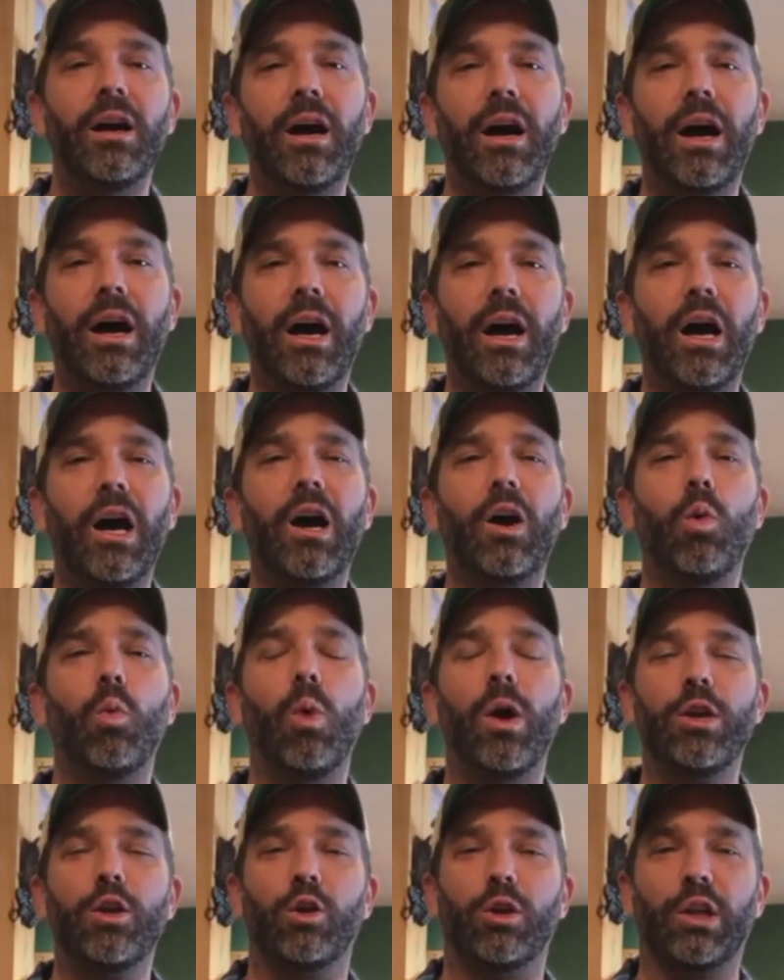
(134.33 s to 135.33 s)

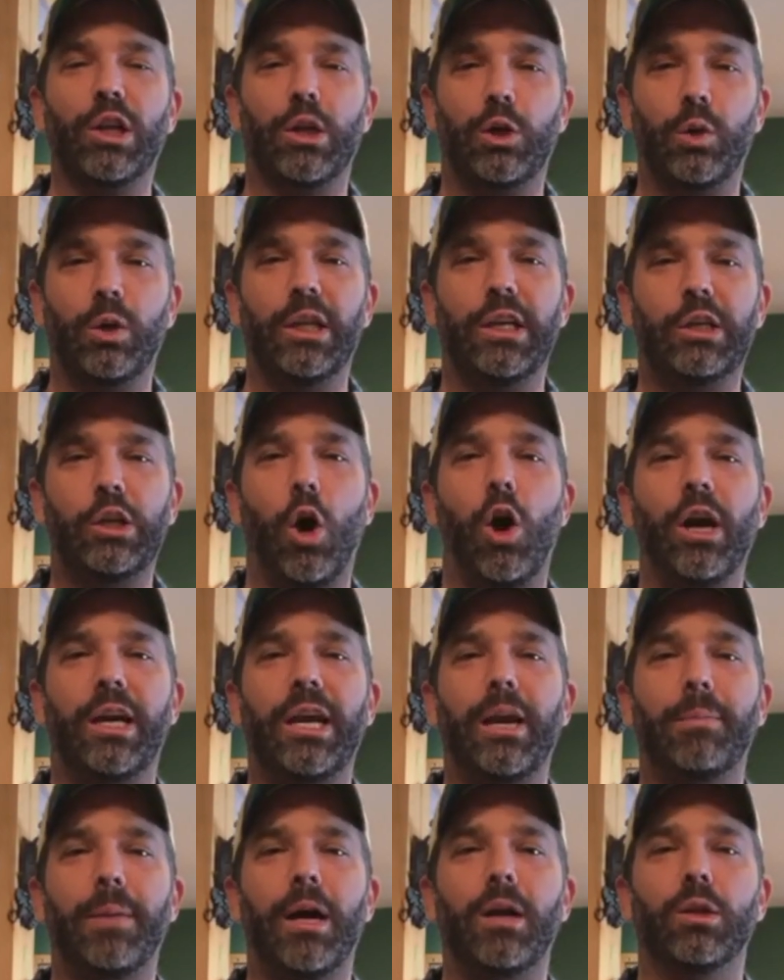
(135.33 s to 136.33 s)
when you're literally
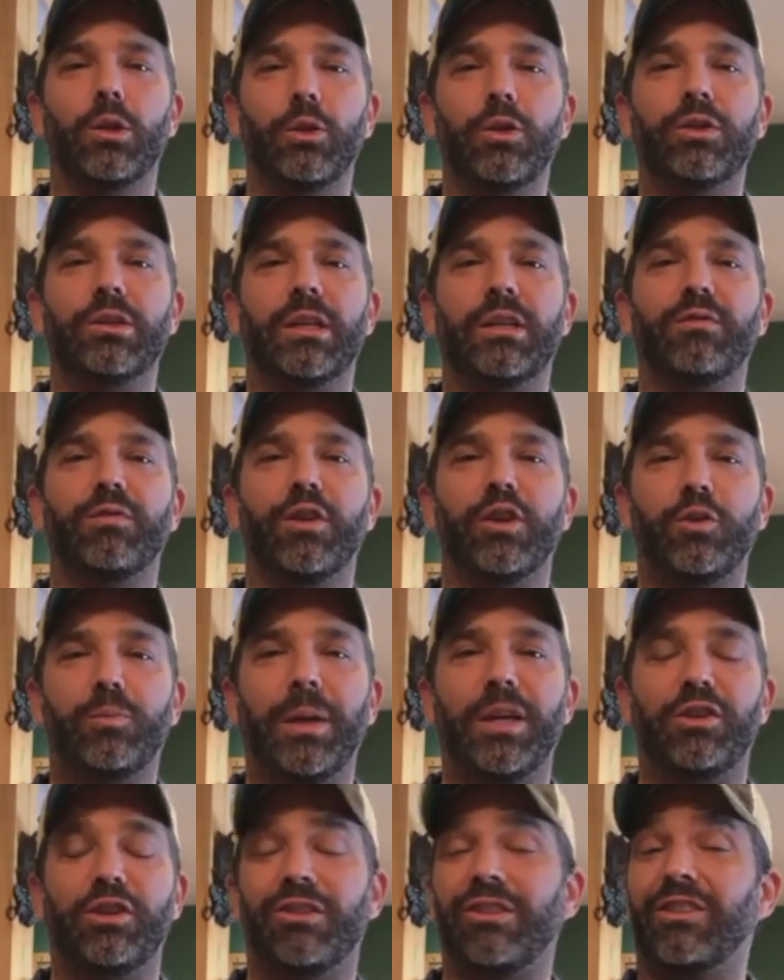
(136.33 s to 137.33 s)
talking about losing free
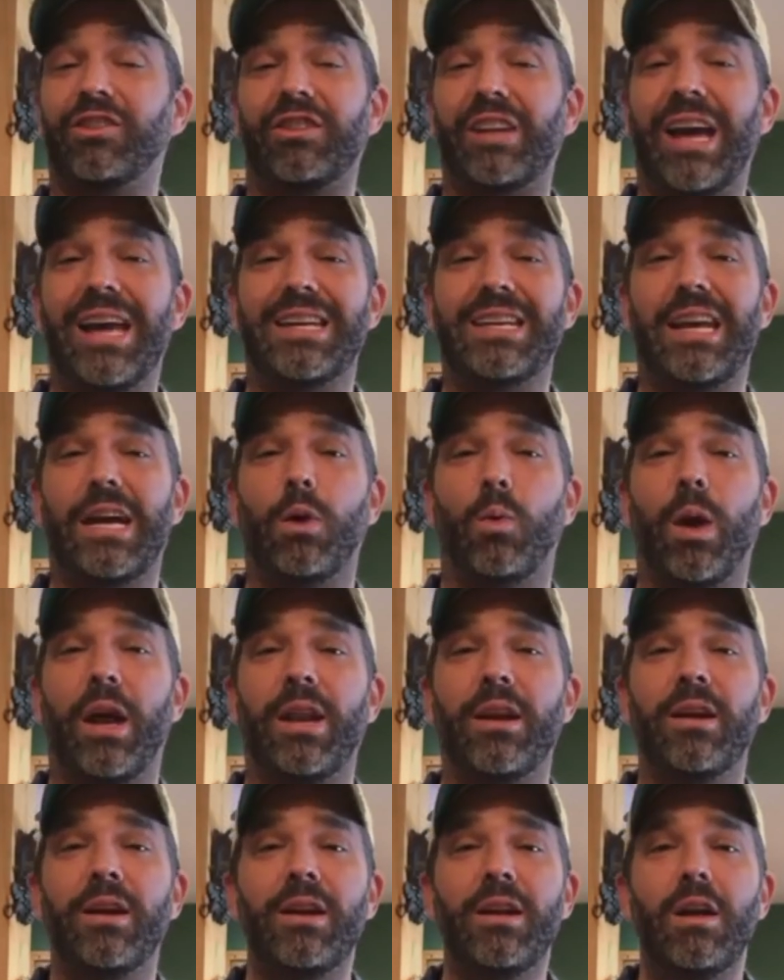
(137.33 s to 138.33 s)
speech. It's a sad day
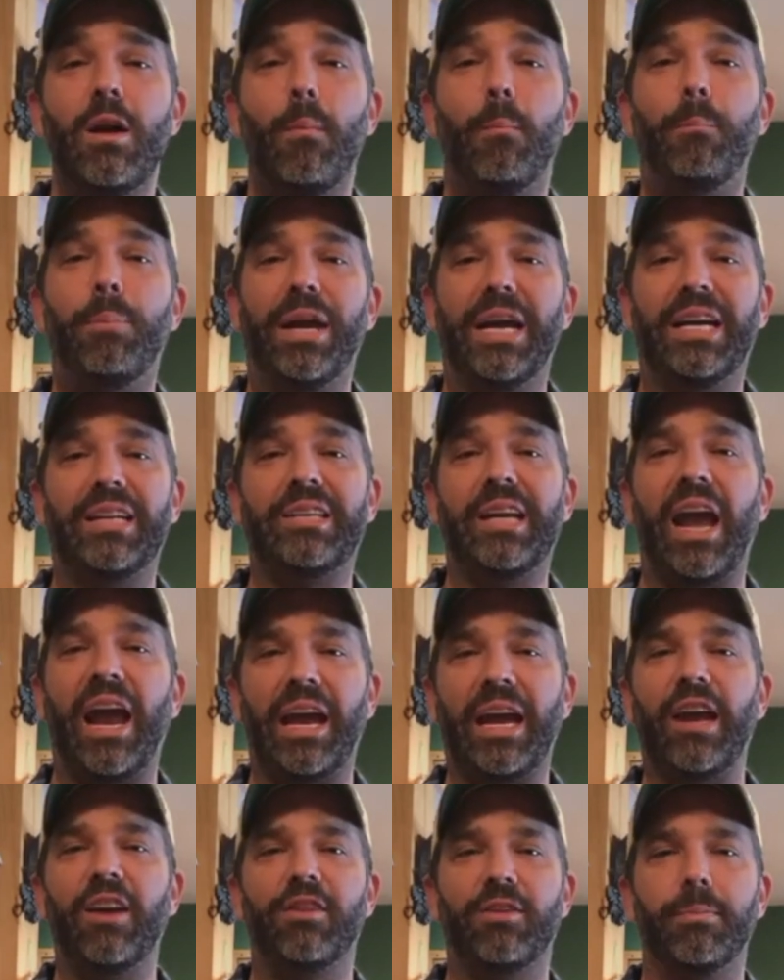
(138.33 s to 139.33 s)
when big
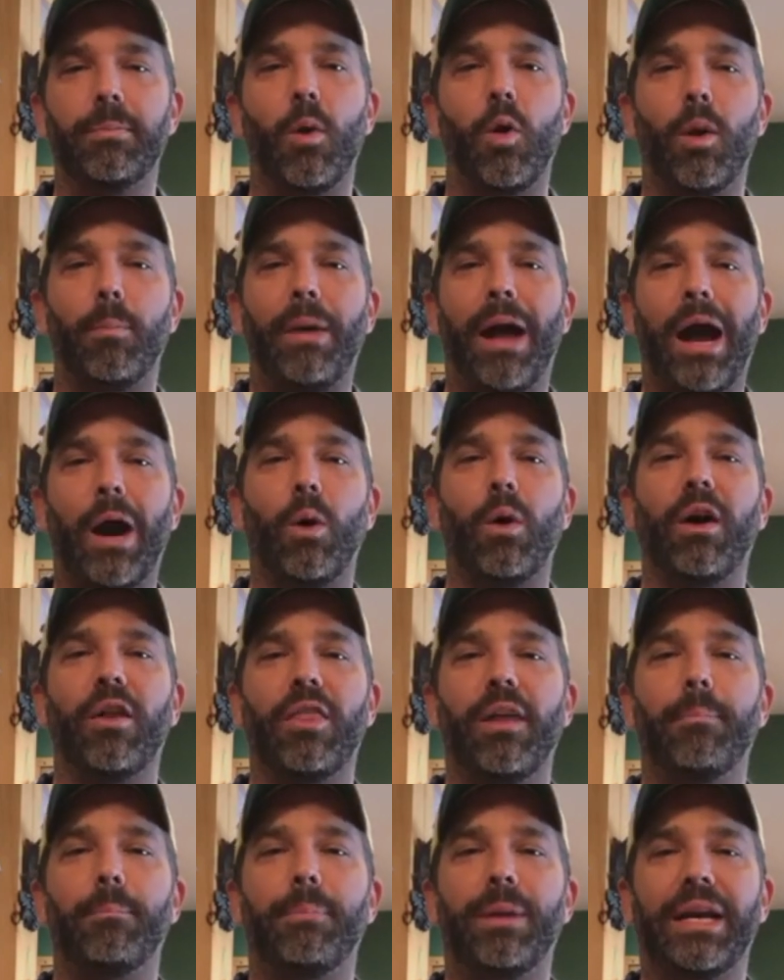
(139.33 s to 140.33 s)
tech has more power
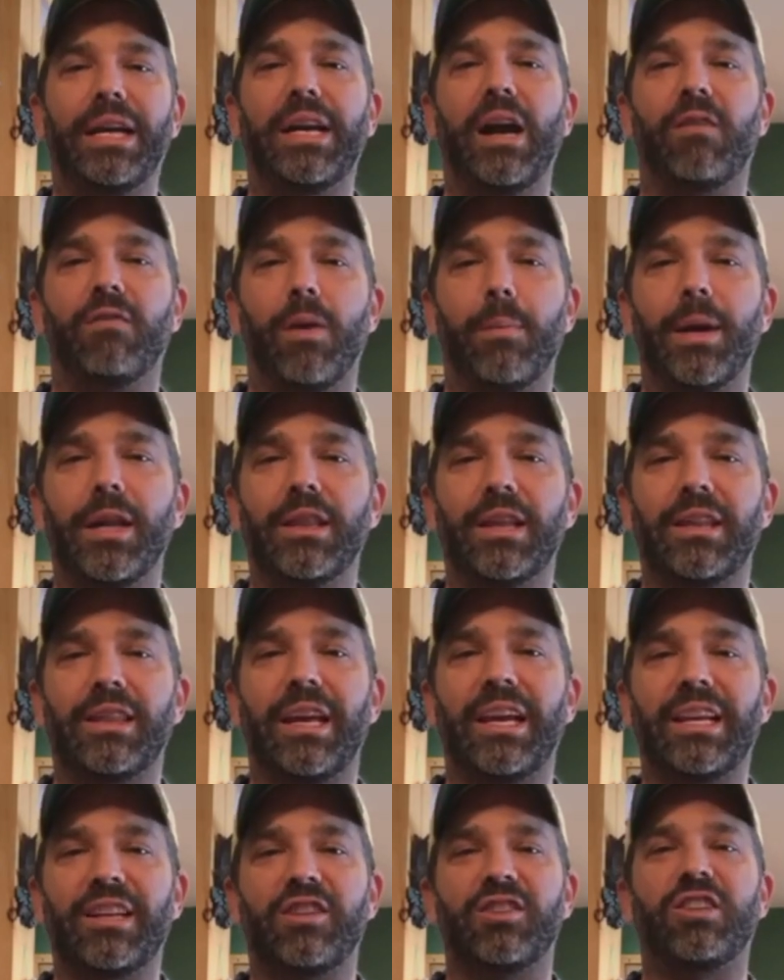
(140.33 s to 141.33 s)
than big government, that
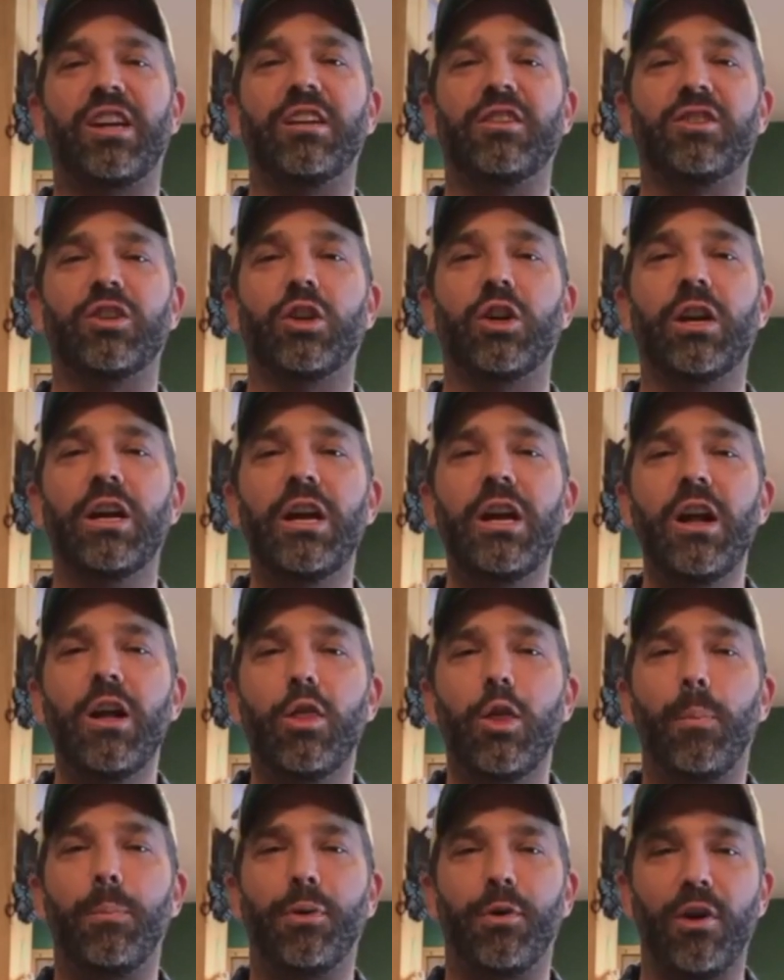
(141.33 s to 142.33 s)
they can censor
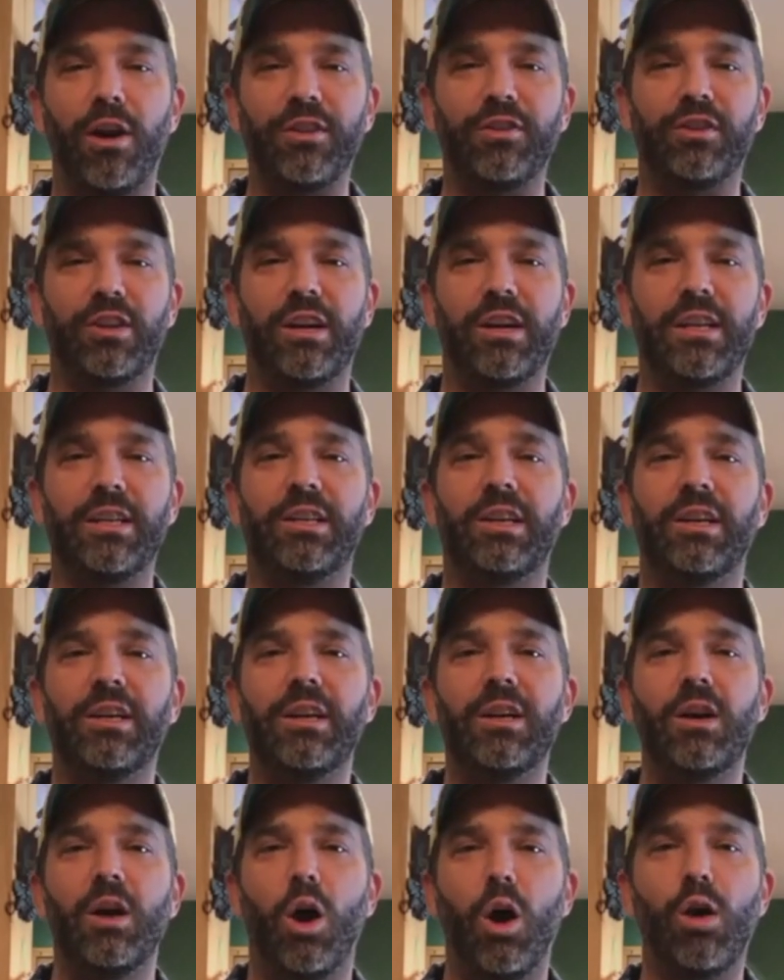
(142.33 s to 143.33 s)
the president
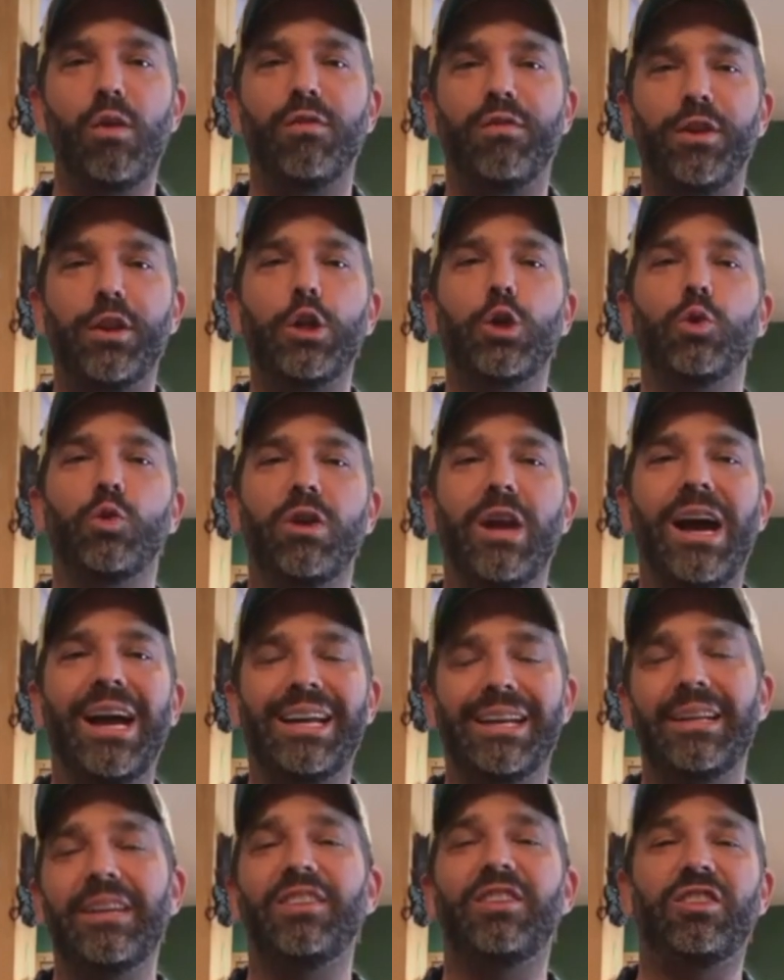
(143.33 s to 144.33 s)
of the
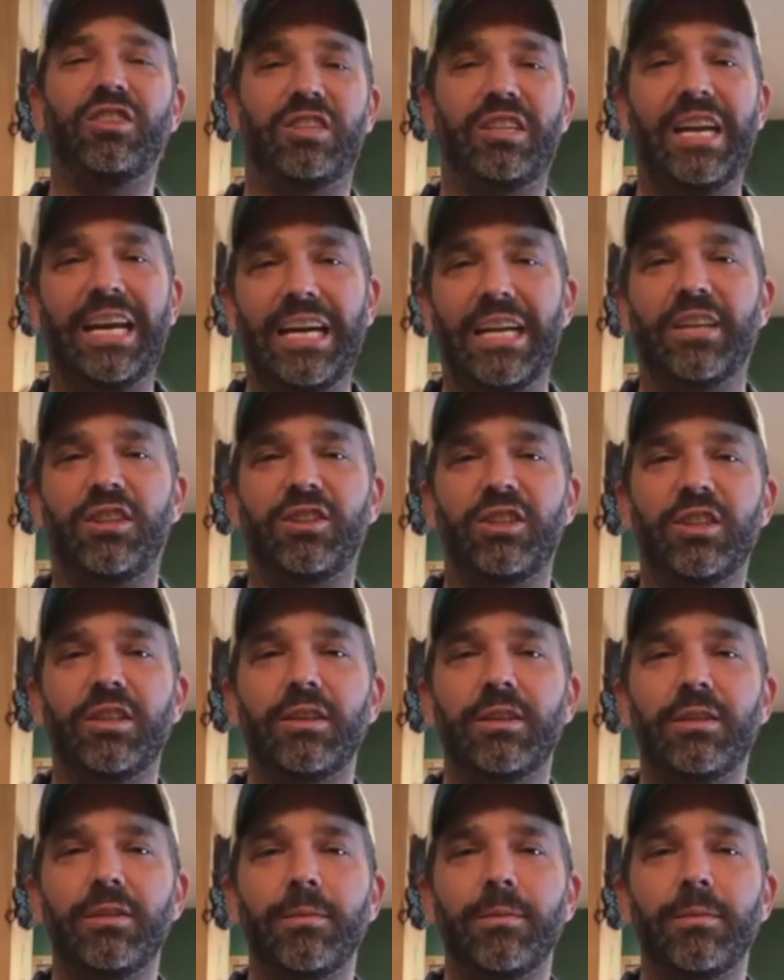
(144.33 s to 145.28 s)
United States.